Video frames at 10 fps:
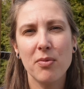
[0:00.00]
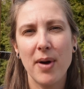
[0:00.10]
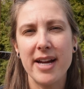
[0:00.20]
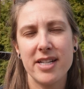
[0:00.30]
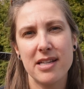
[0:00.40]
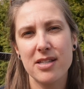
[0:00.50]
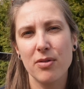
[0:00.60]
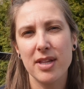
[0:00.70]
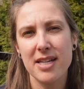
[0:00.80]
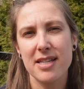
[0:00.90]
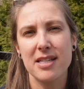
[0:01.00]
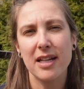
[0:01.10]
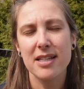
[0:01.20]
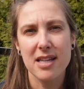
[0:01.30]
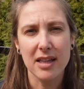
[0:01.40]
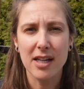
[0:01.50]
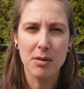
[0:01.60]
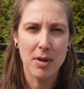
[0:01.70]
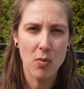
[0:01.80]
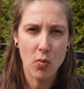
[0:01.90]
to wait to sow these until it's a little
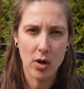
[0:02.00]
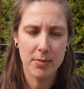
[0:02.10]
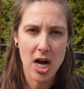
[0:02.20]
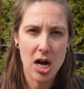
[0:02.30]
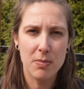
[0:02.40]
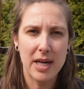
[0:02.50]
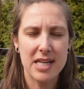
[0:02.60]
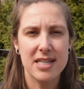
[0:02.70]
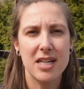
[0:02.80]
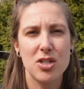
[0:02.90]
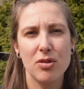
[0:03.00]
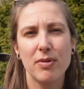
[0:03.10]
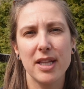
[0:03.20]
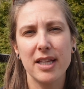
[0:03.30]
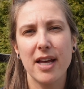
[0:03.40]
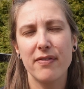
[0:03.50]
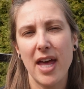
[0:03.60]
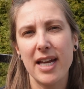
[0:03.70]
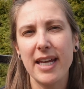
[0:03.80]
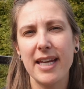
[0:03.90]
bit warmer out because they do really love
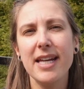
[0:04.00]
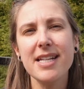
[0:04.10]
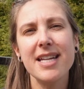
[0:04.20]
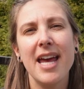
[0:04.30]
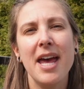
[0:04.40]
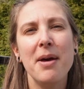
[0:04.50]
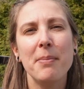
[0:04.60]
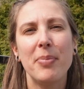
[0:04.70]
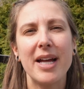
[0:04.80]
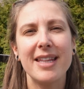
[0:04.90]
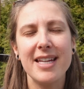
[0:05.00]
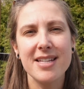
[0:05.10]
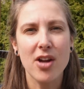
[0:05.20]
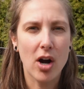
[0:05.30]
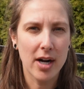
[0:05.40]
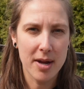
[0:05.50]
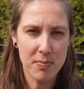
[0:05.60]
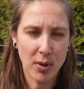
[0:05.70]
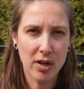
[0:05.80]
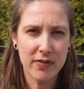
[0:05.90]
that heat. But these are a
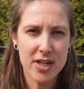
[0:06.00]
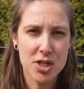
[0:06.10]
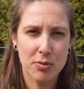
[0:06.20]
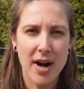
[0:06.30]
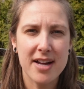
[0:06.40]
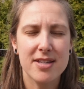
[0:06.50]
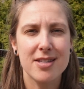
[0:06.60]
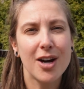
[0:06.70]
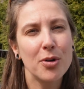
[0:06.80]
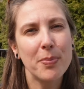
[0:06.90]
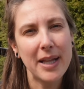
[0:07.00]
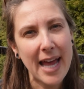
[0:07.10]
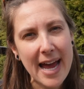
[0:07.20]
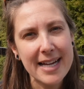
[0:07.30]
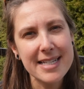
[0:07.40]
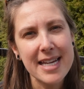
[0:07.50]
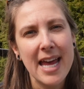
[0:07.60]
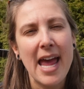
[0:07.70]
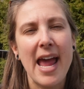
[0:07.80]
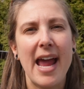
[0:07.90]
perfect direct sow plant,
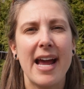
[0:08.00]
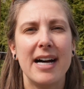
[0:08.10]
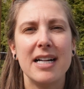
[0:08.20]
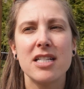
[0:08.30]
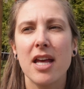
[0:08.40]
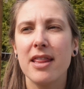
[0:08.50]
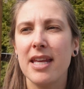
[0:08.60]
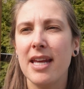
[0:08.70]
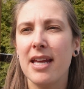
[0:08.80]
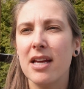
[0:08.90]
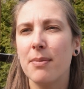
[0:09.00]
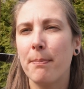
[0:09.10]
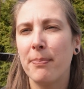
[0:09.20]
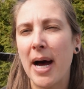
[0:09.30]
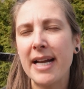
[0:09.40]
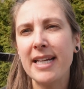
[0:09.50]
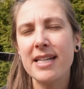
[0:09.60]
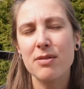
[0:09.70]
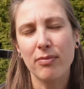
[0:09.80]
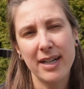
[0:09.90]
and the
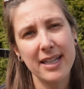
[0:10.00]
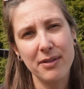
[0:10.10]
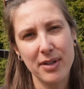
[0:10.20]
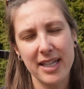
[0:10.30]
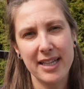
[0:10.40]
bunnies really